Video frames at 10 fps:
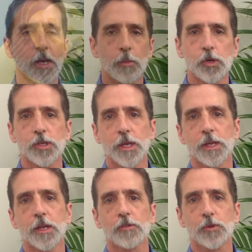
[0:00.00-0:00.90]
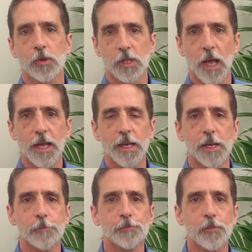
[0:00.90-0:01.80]
commercial and industrial
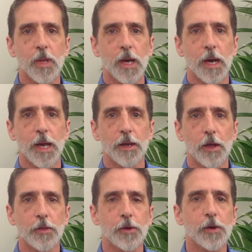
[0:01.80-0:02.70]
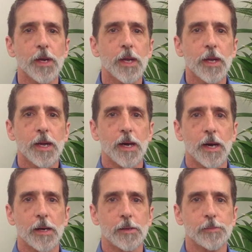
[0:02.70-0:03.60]
lighting, uh, and other
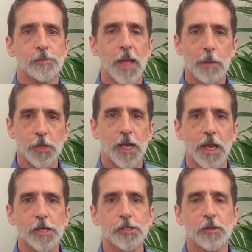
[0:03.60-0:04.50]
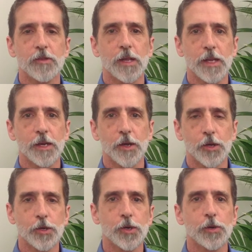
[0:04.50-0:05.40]
applications that needed a
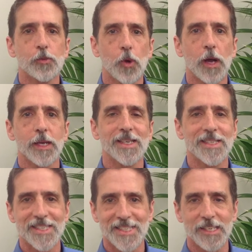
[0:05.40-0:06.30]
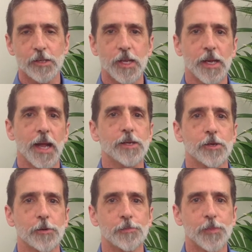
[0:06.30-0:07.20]
good, rugged, sealed
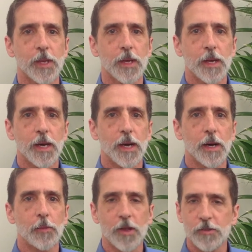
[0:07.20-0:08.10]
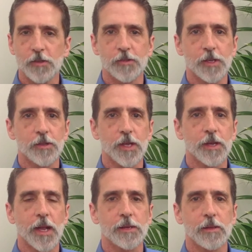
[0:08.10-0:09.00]
connector. Uh, when I say sealed, the,
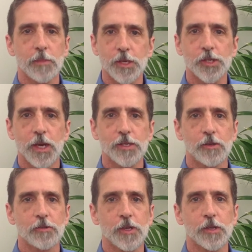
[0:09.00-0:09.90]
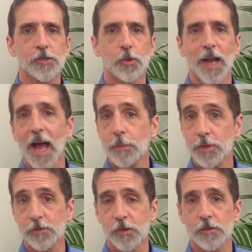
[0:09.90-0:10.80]
connect, the mini change is sealed to an
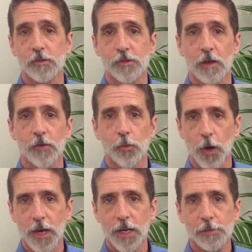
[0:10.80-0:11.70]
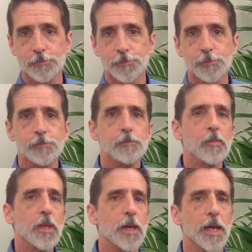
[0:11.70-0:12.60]
IP67 rating
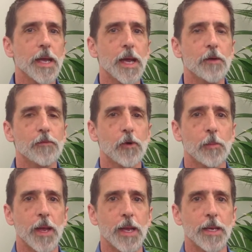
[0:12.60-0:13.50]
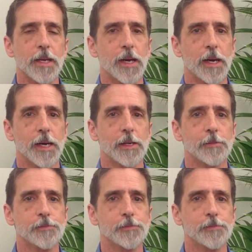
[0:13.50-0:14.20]
and from uh, a